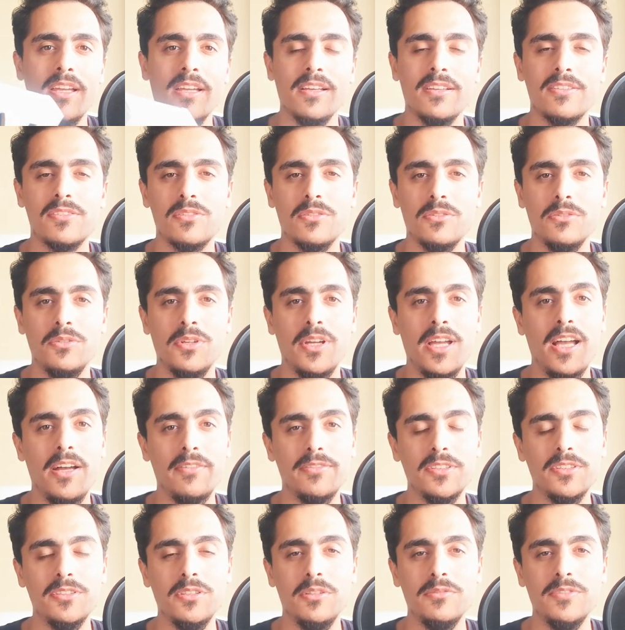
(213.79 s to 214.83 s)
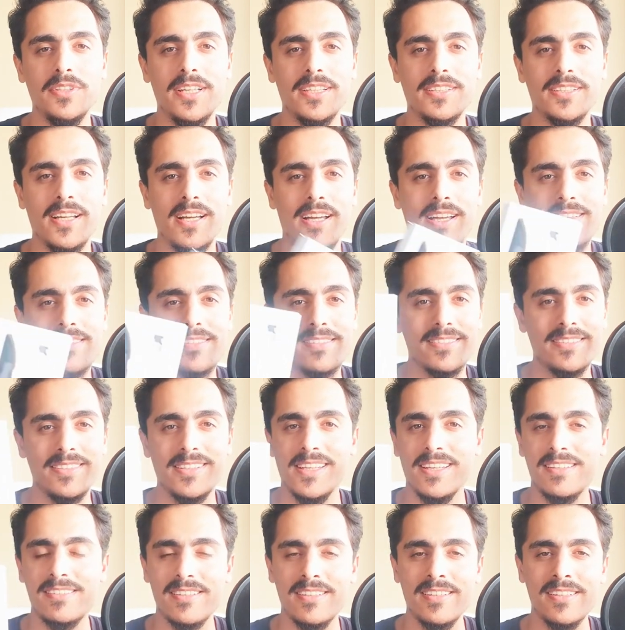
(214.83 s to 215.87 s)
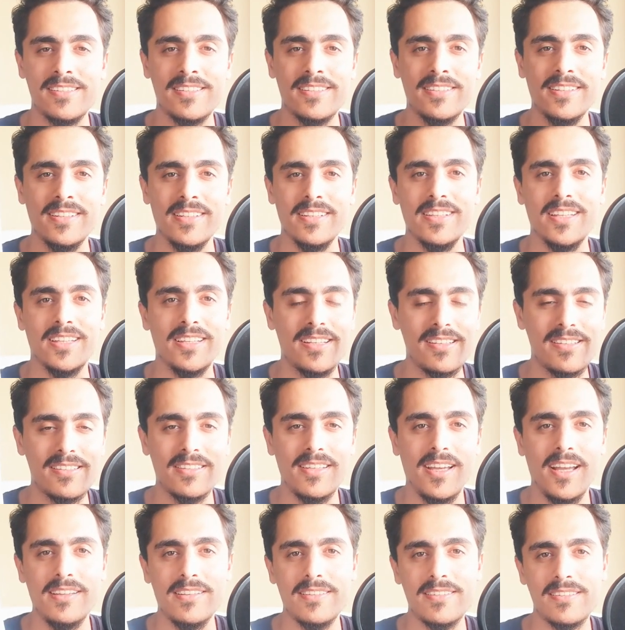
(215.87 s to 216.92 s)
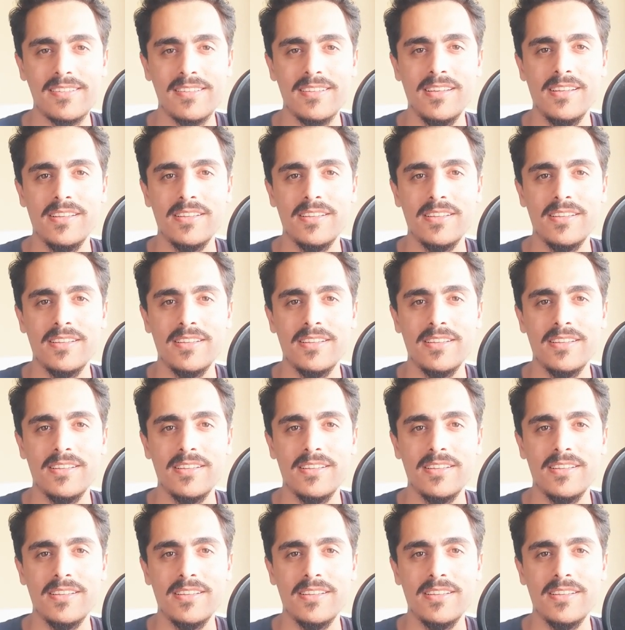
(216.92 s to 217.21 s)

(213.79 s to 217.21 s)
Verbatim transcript: So you have to know that guys, this is not a stylus,